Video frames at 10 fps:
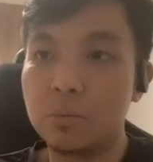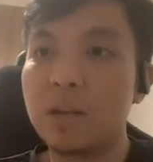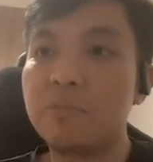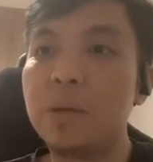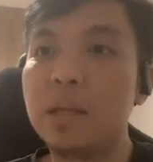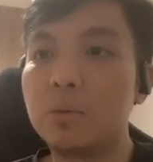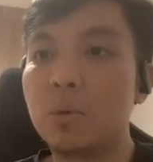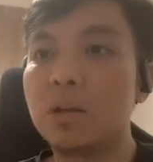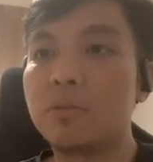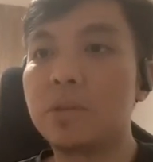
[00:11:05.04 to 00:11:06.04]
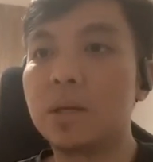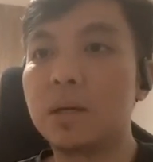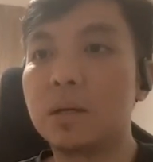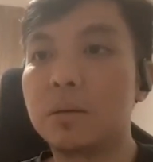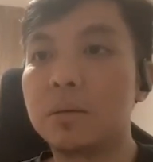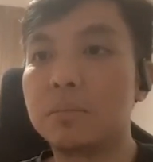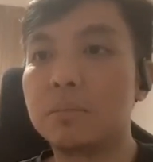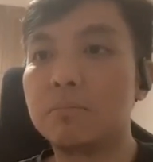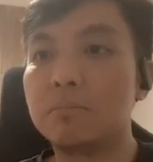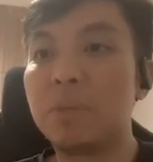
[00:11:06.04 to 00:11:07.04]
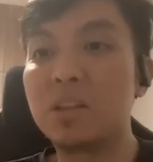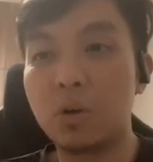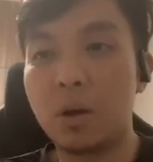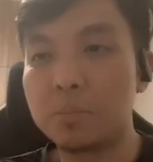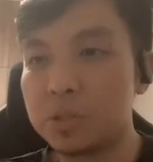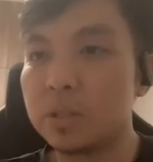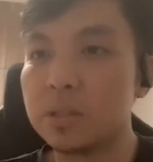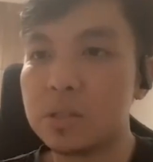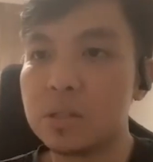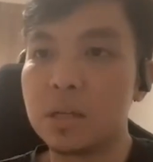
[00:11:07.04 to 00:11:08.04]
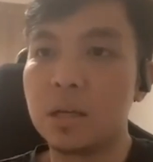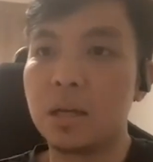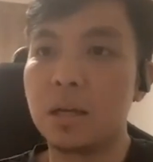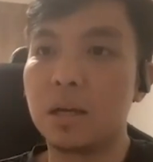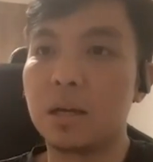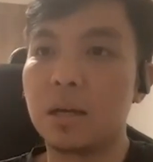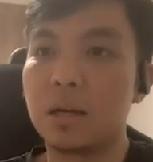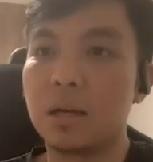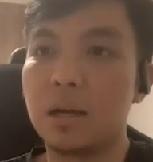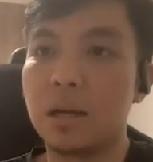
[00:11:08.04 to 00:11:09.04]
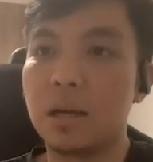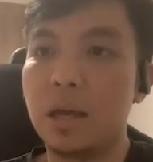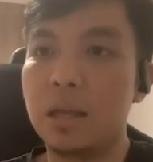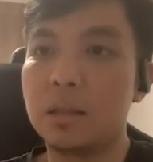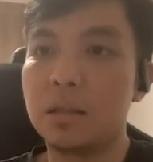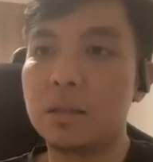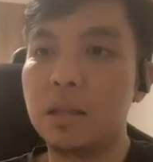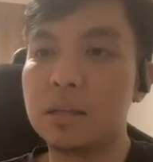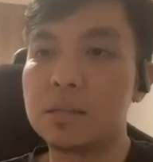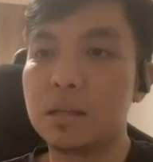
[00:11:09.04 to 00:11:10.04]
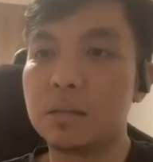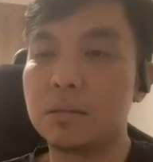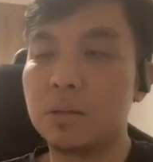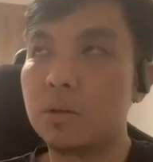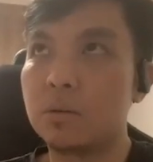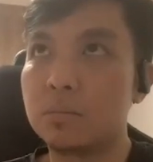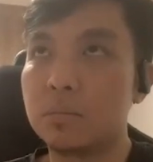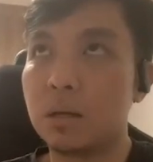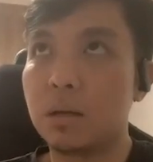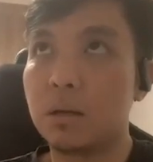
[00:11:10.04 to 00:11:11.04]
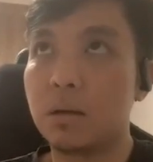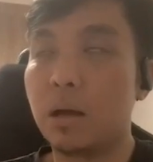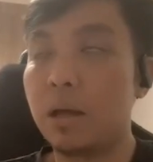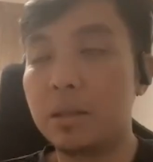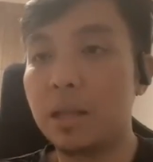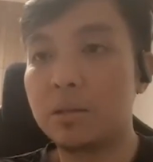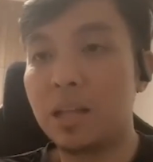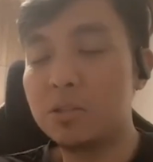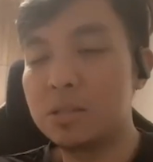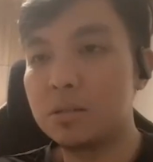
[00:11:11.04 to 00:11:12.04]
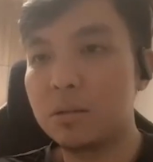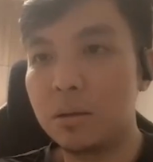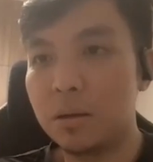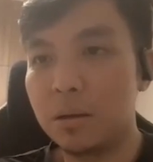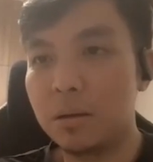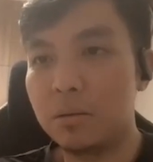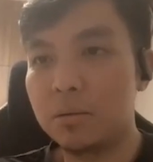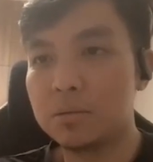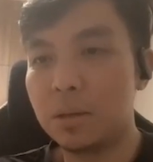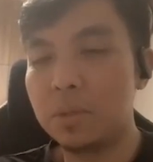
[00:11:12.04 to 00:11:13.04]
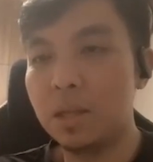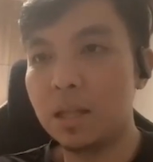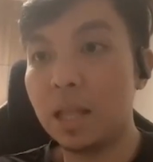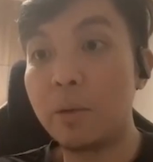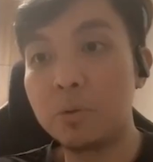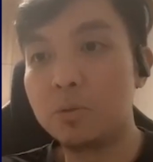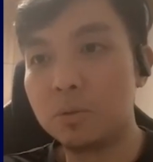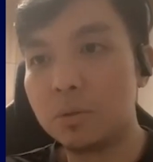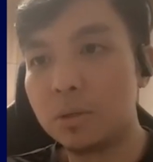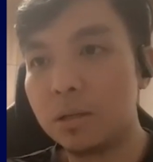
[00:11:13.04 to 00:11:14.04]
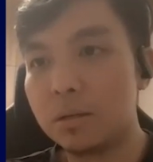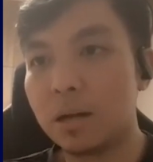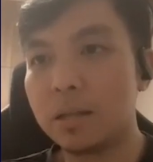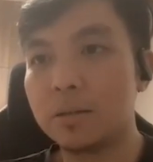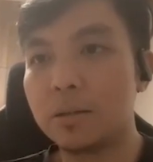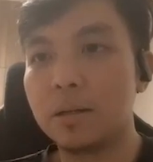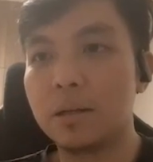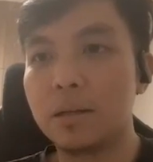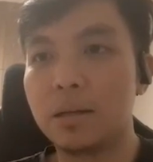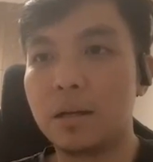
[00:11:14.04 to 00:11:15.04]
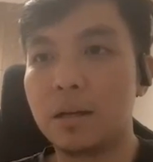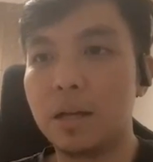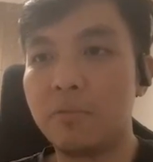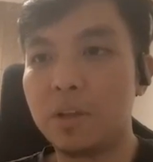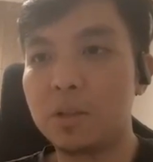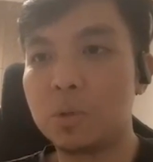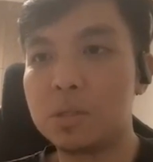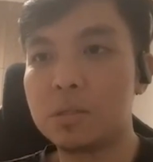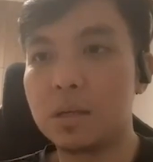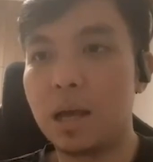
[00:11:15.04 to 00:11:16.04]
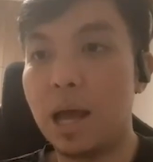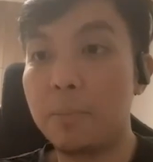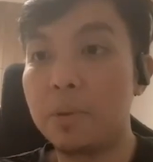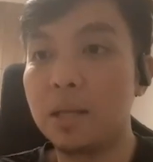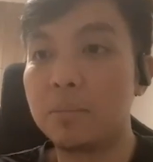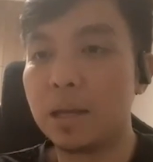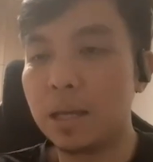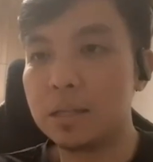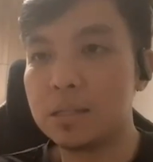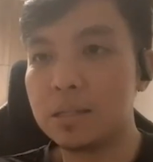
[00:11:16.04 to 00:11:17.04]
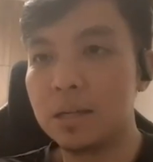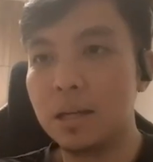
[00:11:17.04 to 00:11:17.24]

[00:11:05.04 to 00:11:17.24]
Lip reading: would have been one of the better options. And the things that, you know, that's something that I would do rather if it was happening in my case.